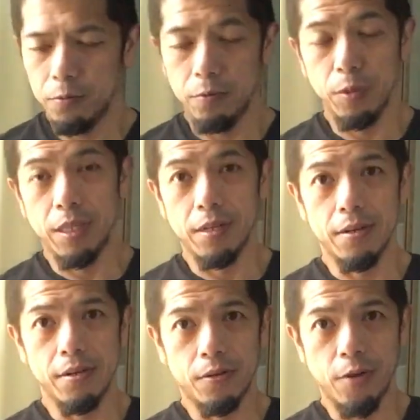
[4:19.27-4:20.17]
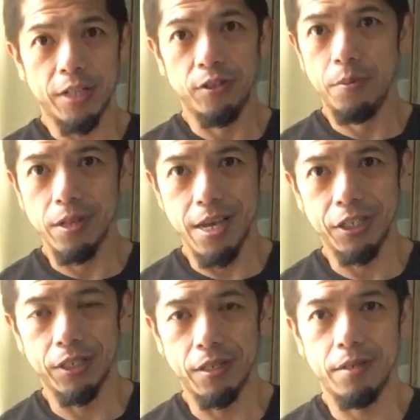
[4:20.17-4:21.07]
with the Great
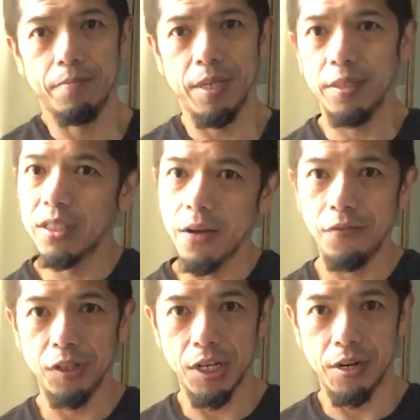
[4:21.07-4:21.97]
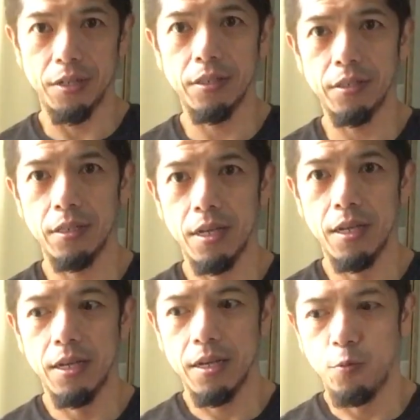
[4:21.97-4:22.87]
Tribulation being seven years,
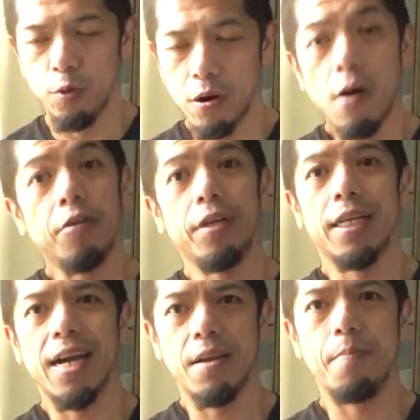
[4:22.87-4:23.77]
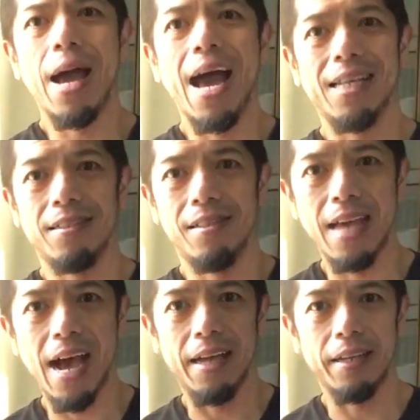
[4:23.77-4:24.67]
we're already kind of past
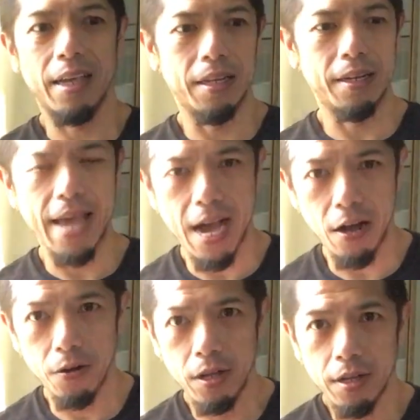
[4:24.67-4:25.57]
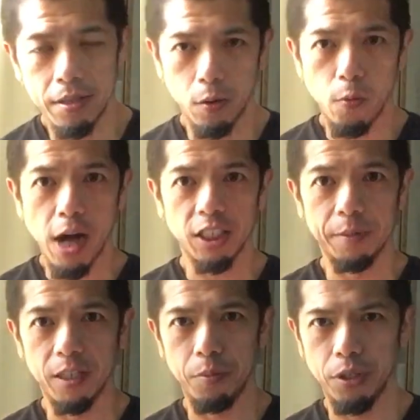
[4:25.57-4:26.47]
that, and now the
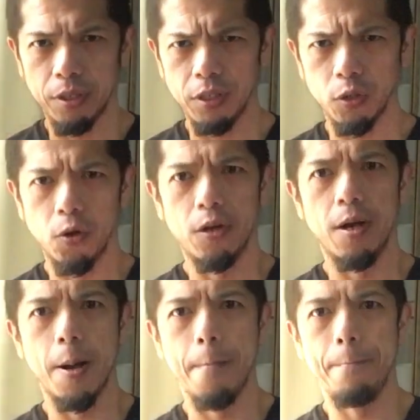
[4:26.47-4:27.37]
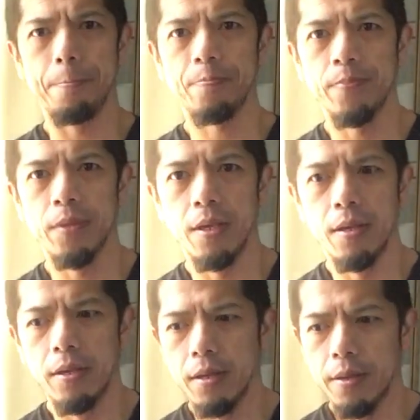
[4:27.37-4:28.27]
Watchman community is sort of um,
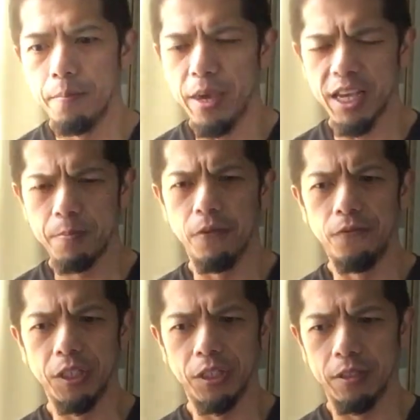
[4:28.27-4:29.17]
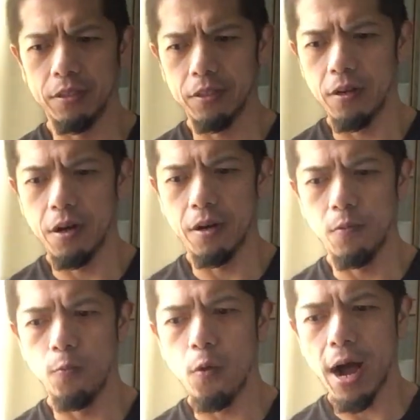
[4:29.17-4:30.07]
making provisions
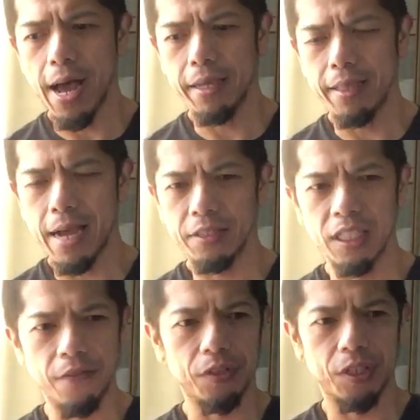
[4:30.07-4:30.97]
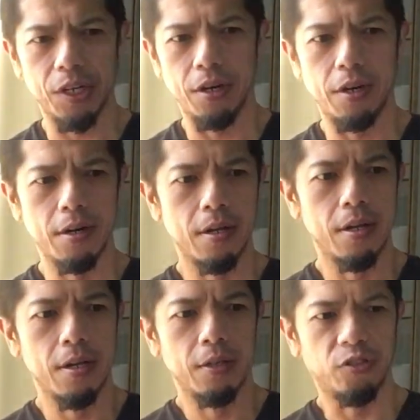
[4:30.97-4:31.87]
on why that seven-year
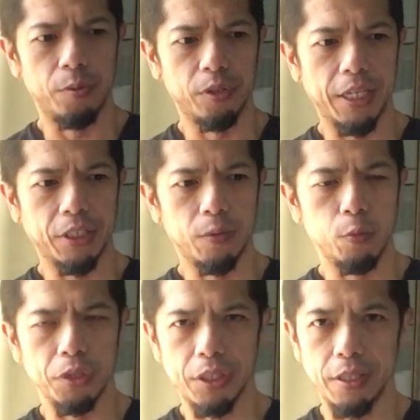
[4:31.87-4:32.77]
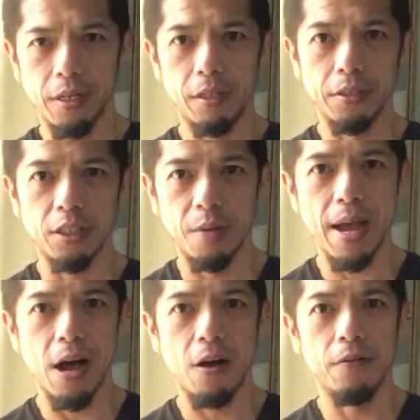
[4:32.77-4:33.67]
tribulation will still
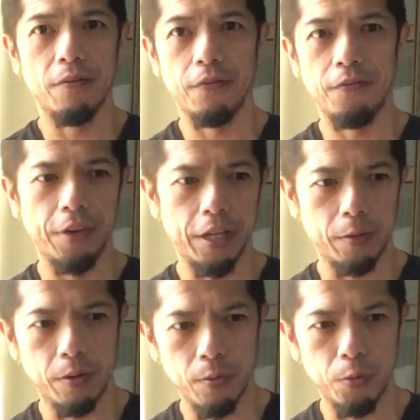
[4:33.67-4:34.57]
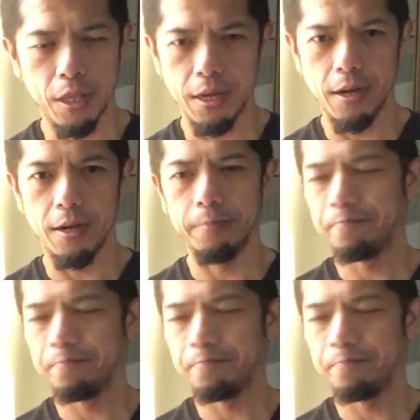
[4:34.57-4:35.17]
somehow fit with a